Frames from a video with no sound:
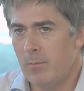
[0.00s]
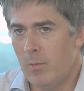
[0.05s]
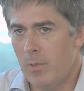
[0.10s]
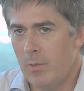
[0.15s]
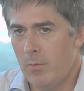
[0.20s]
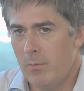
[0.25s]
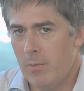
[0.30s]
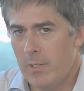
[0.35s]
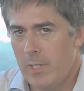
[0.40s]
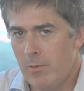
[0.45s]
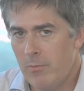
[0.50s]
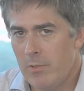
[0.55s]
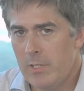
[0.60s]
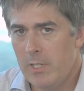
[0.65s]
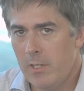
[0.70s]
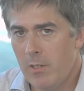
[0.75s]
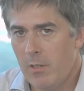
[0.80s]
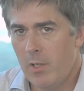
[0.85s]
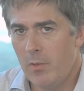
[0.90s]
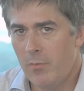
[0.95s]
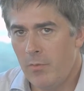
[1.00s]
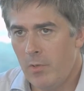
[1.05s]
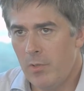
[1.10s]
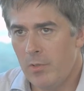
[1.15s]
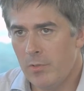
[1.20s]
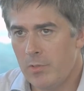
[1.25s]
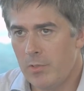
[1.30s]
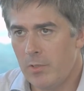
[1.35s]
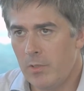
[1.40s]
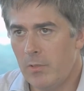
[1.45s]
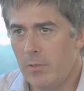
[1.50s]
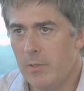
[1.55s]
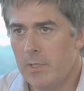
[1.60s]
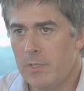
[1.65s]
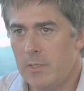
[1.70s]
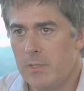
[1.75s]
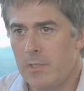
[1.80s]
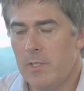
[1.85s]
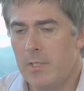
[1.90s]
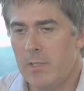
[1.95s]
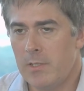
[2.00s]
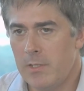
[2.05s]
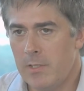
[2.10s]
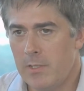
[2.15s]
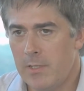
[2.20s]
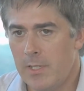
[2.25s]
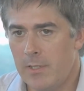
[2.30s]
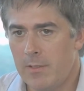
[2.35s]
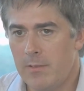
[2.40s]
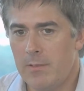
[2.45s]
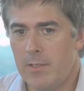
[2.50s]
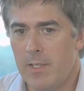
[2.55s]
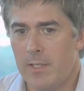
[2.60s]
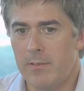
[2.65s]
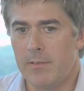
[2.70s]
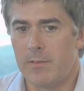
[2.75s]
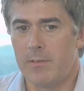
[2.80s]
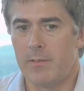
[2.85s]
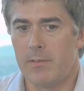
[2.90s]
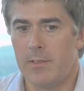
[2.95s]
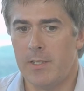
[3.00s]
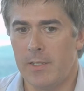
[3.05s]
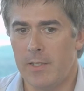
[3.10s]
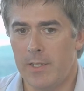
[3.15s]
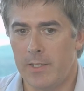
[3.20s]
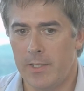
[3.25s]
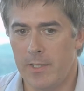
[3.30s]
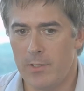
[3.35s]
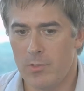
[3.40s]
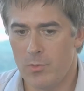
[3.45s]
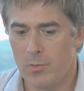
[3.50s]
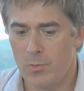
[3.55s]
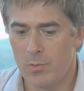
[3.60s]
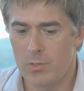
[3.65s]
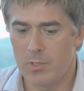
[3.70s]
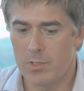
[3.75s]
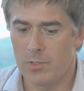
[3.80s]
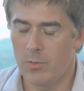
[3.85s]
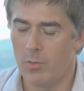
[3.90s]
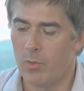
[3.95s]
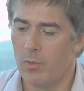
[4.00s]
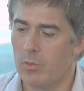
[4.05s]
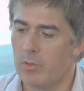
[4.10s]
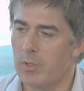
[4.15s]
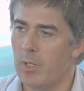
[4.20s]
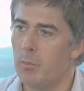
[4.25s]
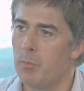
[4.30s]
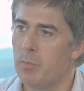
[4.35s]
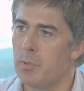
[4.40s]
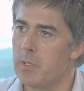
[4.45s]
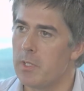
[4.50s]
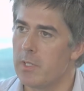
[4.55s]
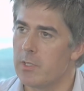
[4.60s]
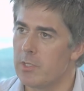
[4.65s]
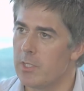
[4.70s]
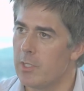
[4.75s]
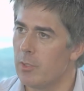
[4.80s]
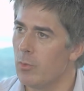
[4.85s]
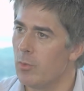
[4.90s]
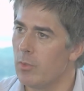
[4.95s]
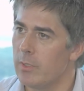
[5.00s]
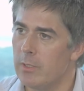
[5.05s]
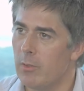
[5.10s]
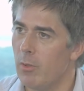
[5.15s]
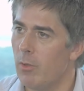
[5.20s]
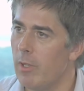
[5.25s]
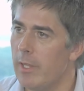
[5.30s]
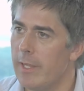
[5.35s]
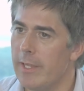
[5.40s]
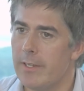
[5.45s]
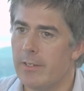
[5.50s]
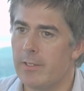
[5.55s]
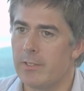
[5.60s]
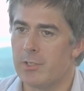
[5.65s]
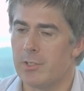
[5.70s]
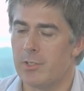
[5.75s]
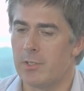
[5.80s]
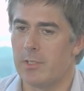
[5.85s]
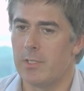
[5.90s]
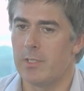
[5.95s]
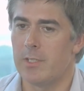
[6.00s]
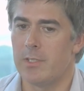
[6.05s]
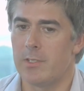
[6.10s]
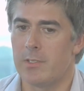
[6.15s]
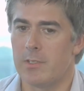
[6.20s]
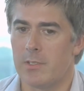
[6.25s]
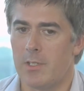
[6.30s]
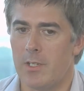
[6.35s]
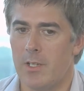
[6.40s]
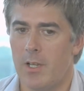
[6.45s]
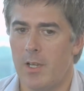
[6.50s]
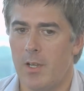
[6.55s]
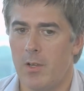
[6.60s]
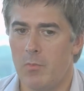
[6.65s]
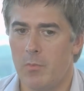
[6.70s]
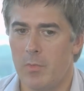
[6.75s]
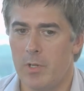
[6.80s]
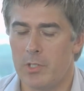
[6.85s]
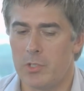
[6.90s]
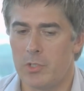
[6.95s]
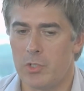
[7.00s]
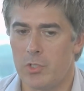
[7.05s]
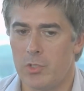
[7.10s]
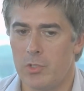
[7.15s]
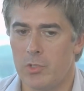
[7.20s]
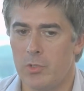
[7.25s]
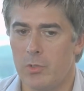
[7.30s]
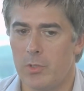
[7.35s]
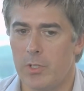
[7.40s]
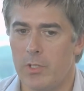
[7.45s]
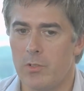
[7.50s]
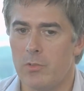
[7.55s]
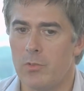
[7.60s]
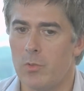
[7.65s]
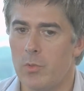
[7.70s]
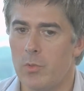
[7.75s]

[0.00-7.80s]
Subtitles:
what I really love also is, and that I can use in the whole company, let's say in all layers, is how much you can